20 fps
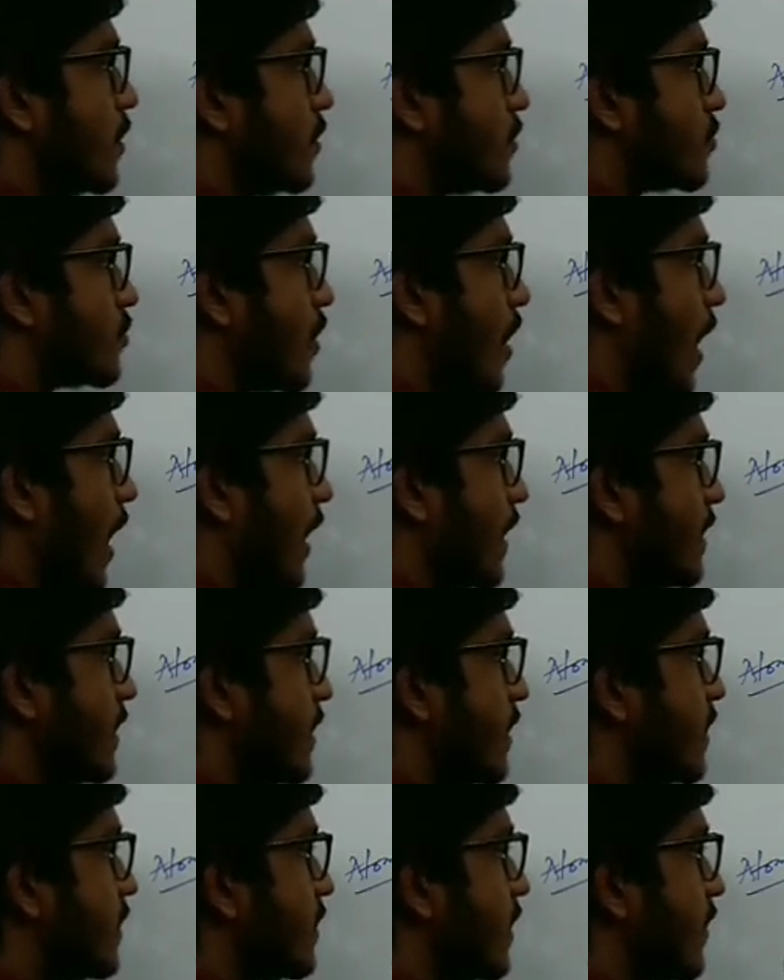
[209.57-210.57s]
So
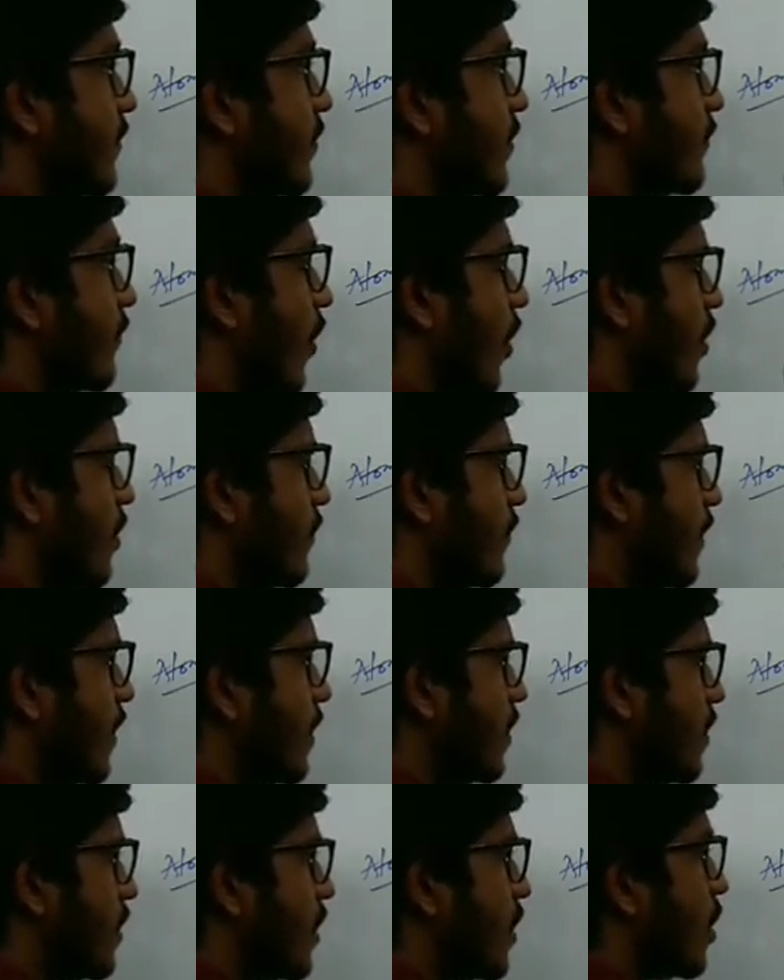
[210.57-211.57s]
either they are
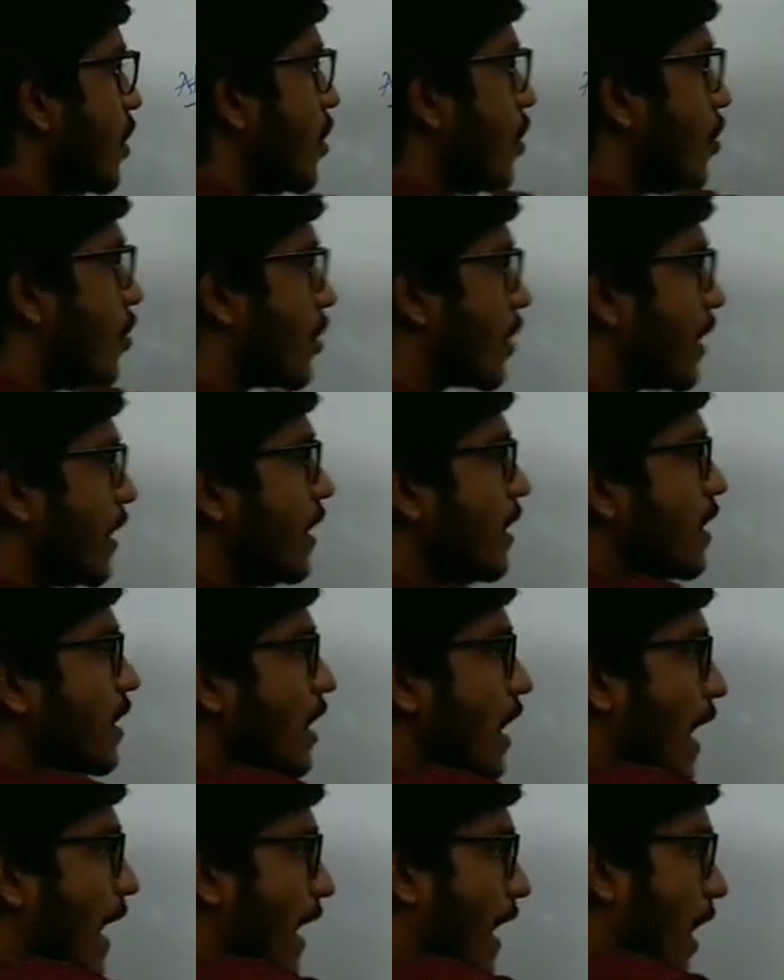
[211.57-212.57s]
revolving,
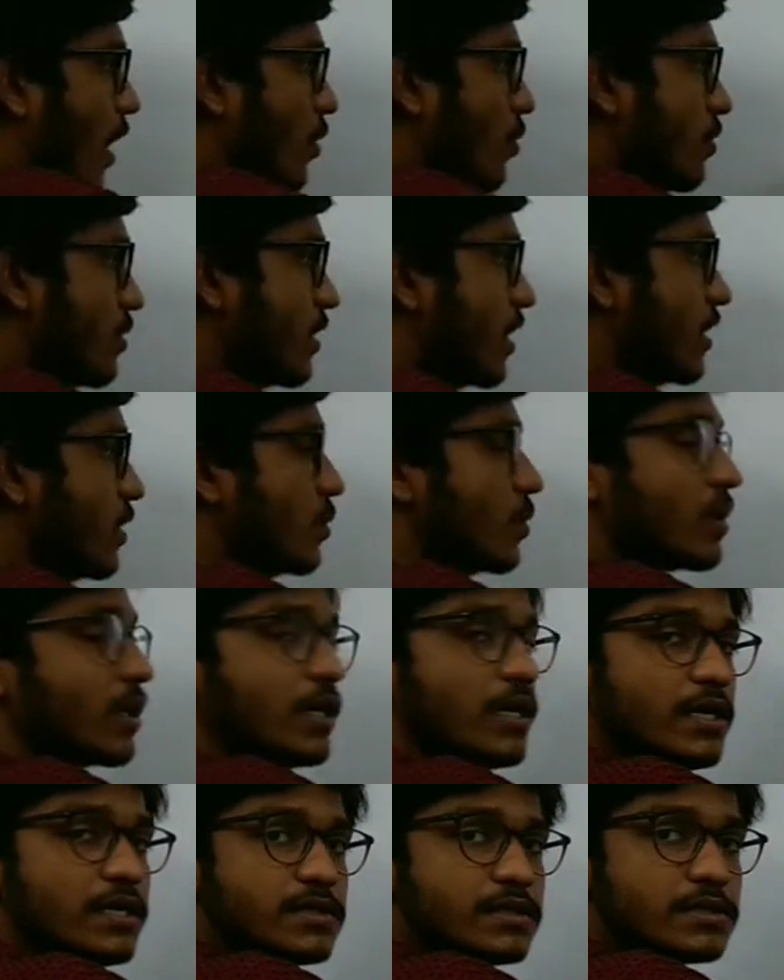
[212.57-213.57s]
okay, around the
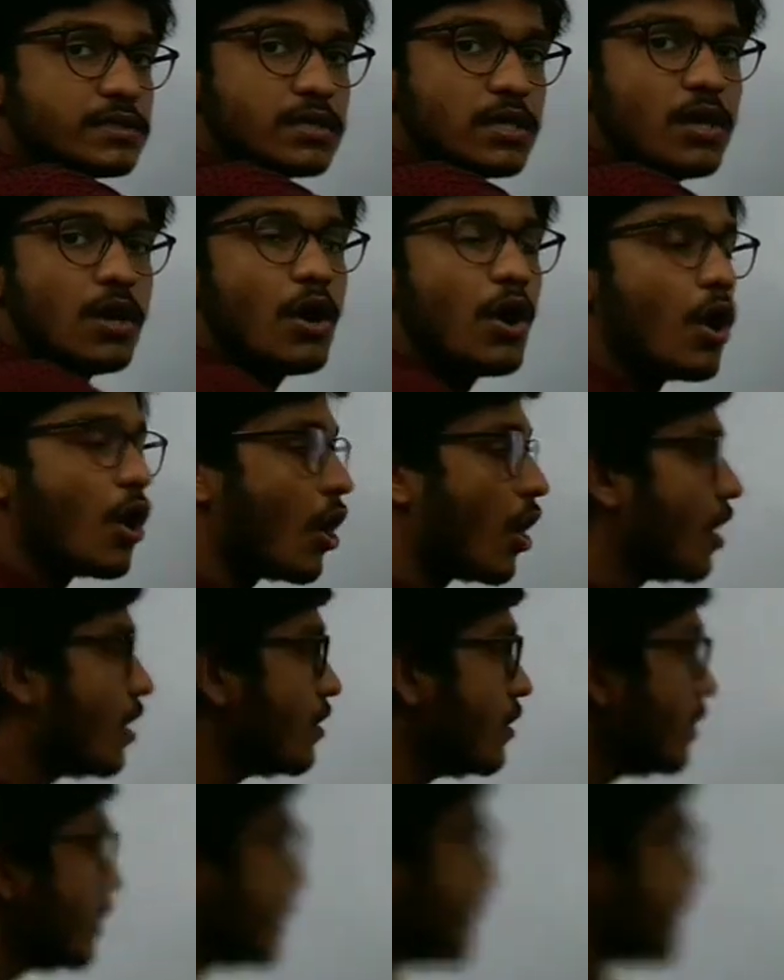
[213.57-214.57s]
nucleus,
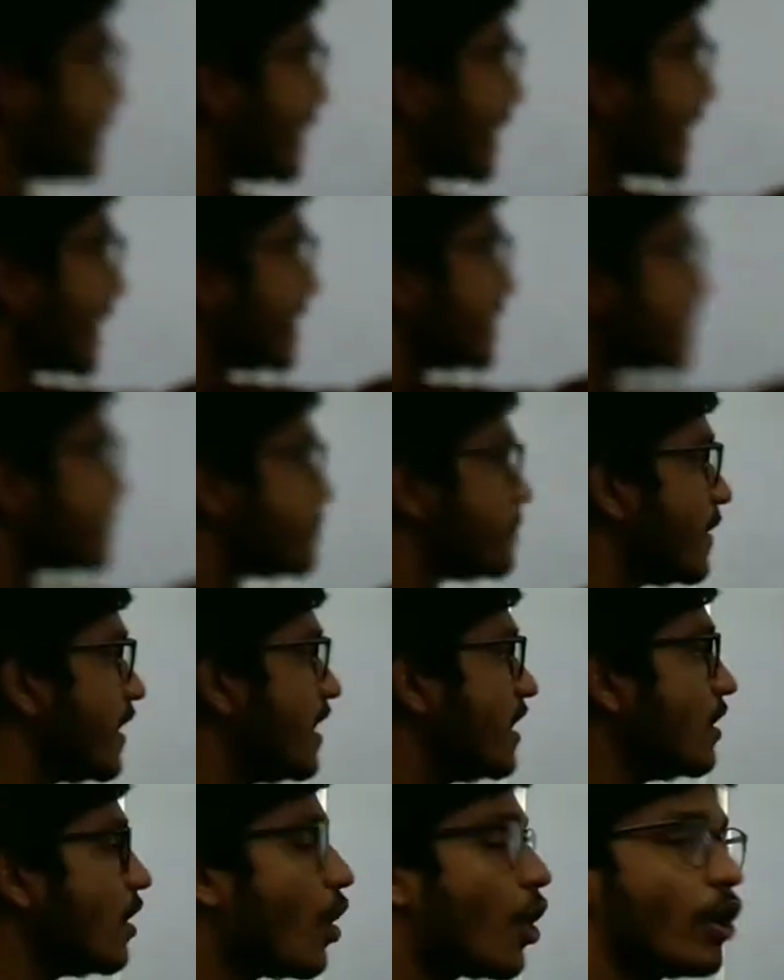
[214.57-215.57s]
or they can
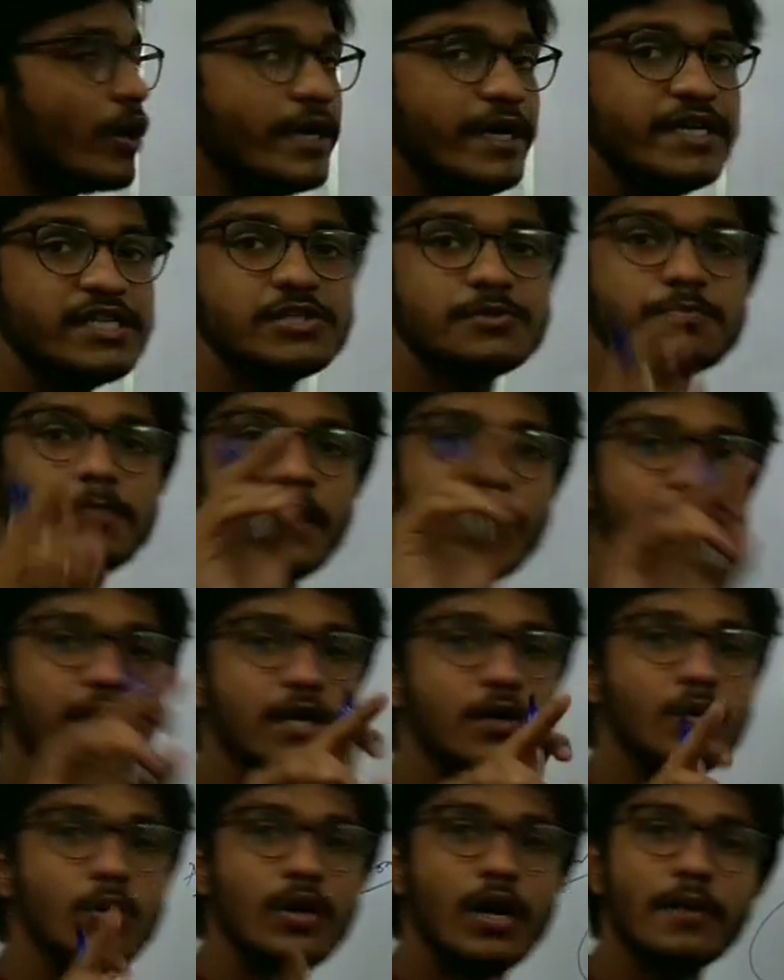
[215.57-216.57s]
spin on its
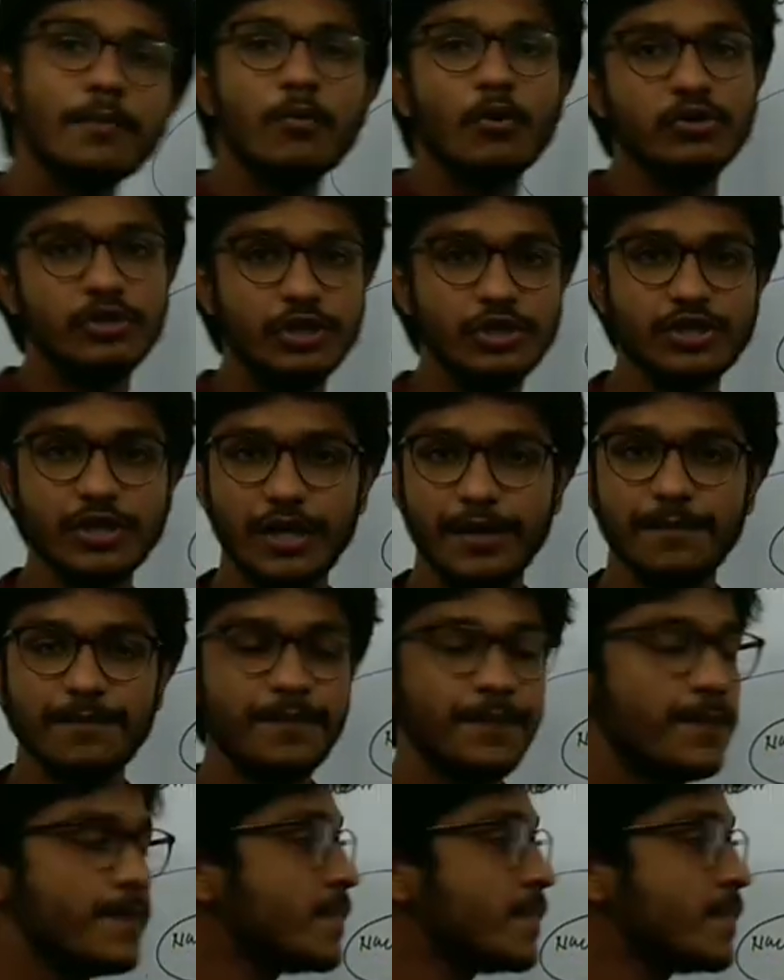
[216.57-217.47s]
particular position.